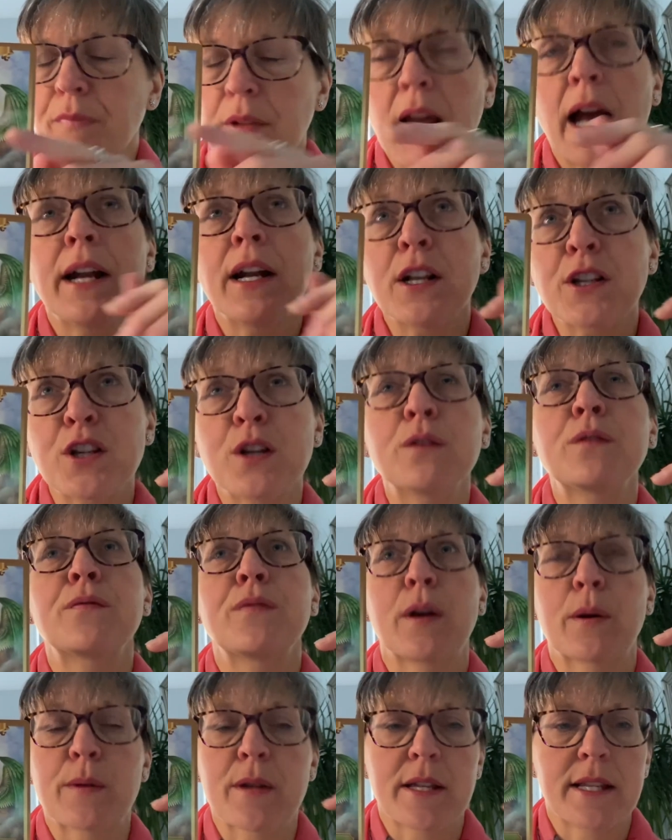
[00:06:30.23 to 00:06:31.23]
I do
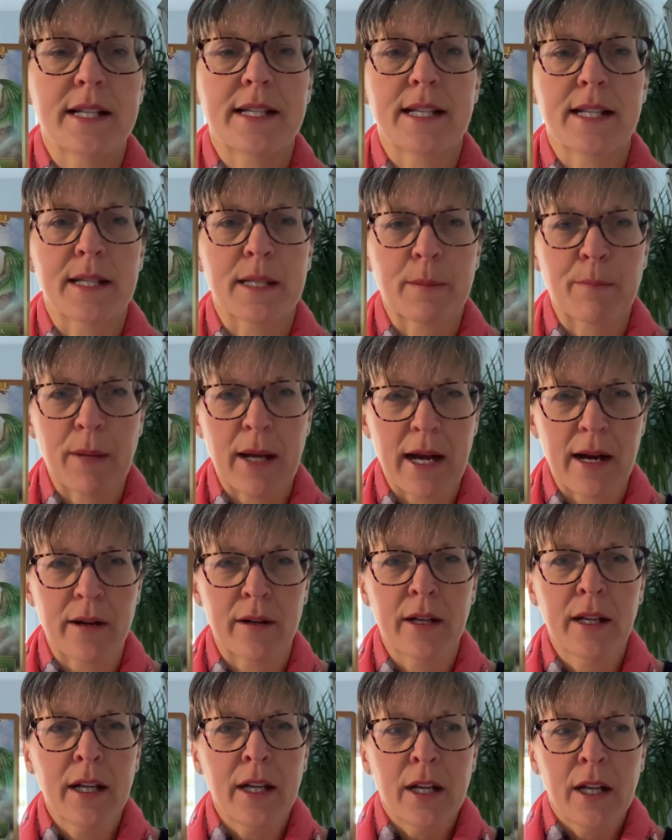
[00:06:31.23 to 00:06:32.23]
feel that this is
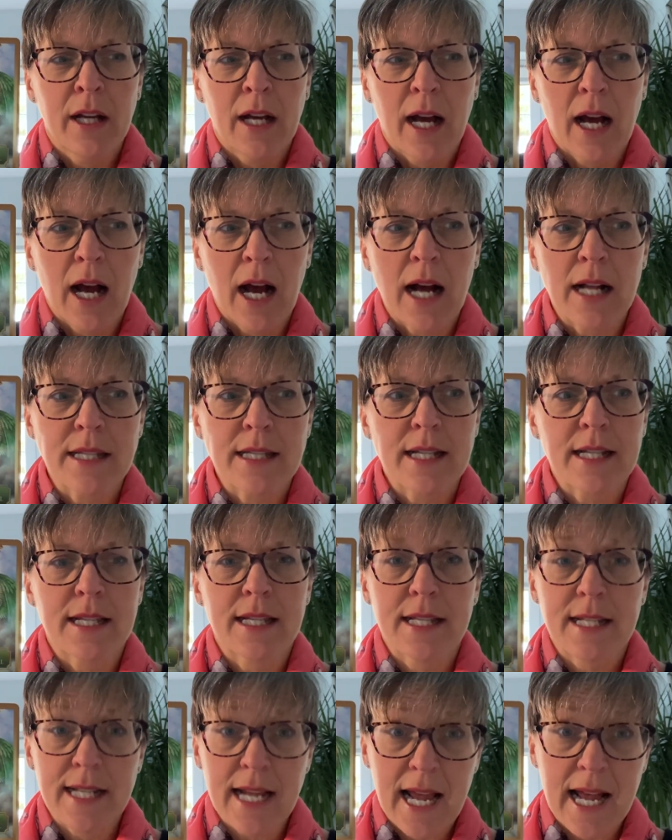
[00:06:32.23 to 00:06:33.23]
about
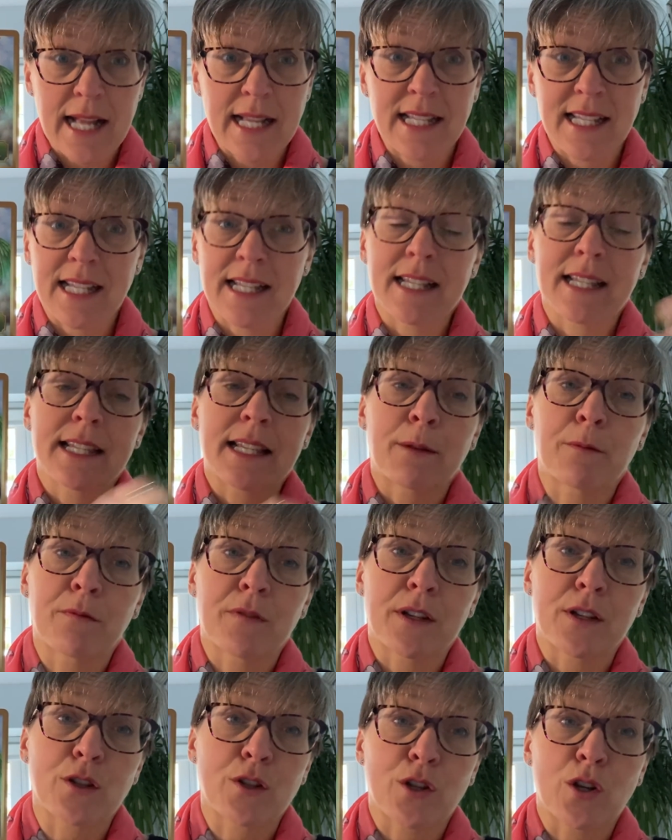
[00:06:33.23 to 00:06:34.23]
understanding
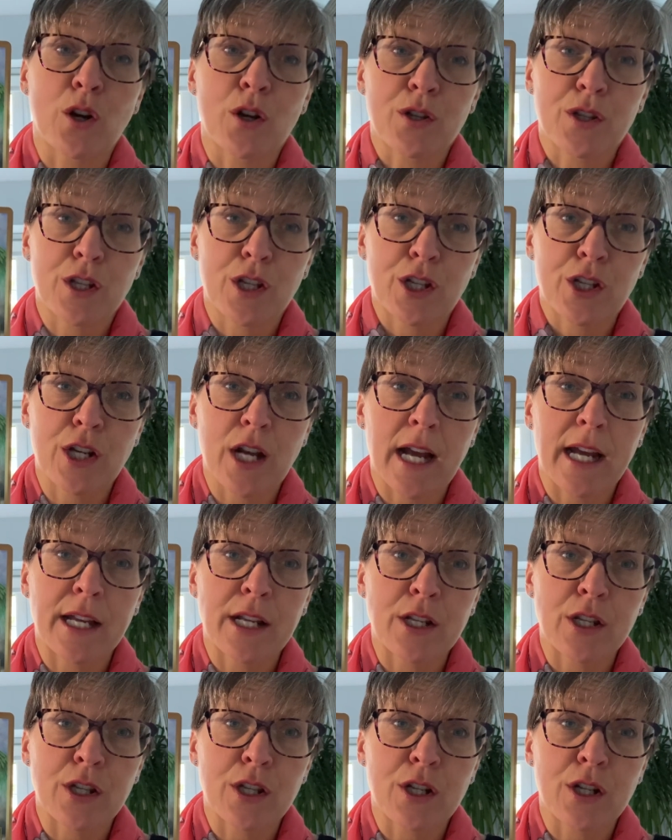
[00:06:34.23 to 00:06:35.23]
something's got to
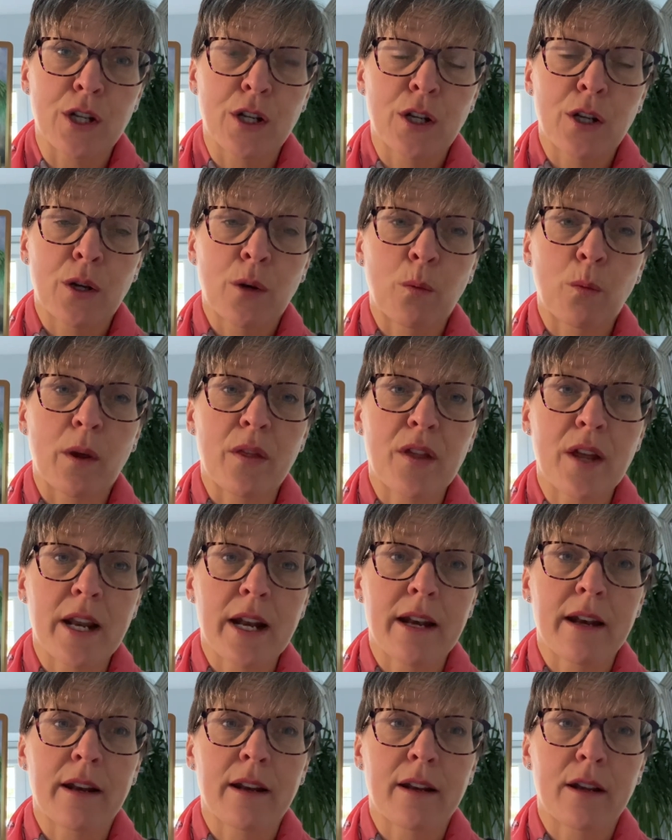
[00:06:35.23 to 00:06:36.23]
change
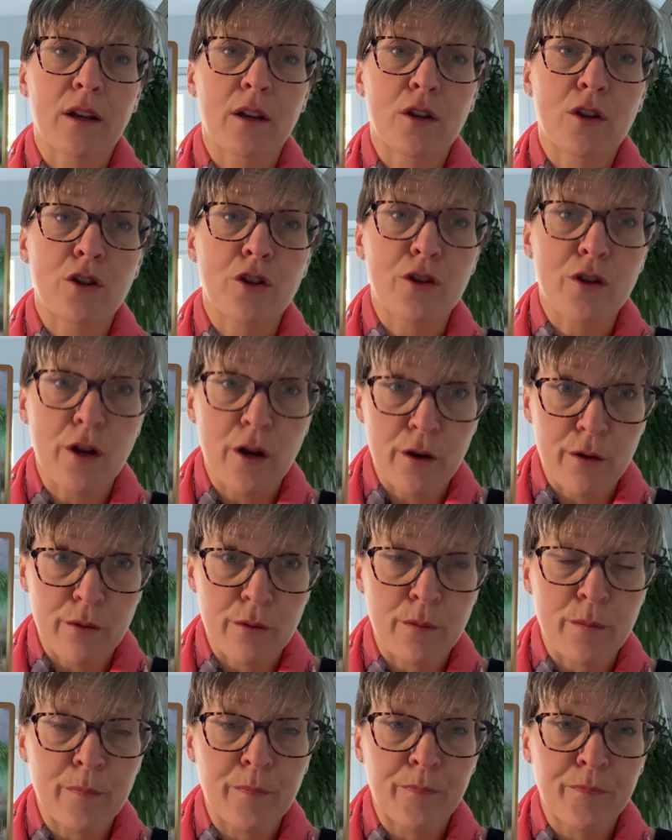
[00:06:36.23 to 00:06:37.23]
within
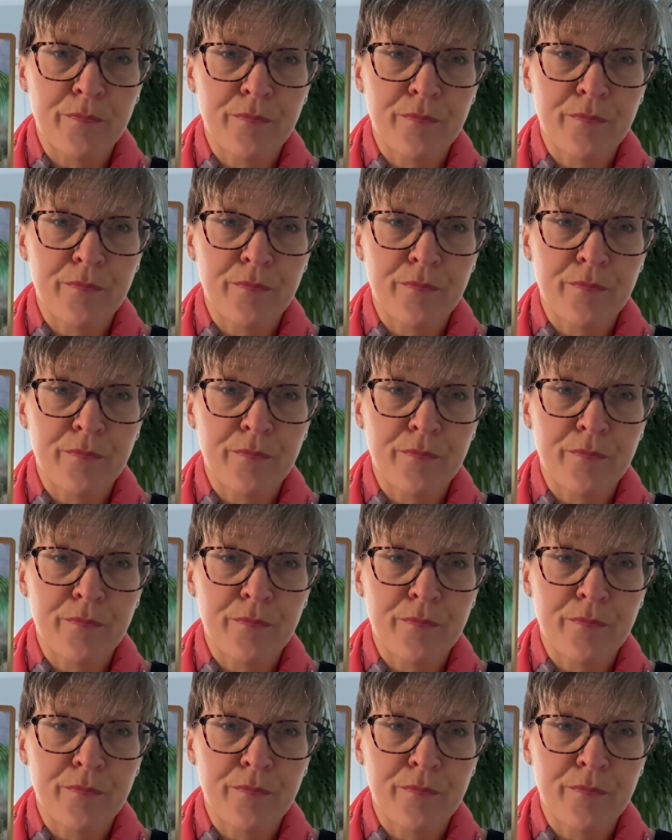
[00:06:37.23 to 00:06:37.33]
you.